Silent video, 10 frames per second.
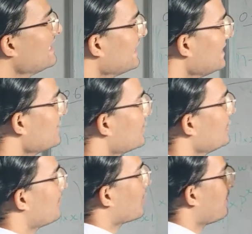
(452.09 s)
into your
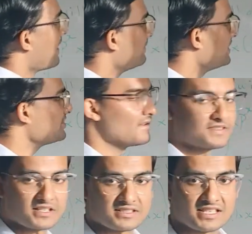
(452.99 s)
probability of
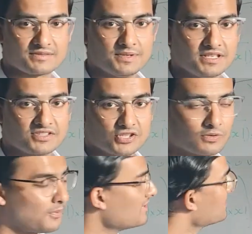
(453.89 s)
success being
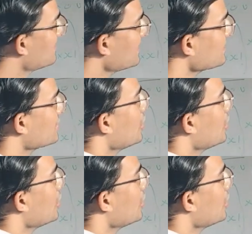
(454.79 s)
0.6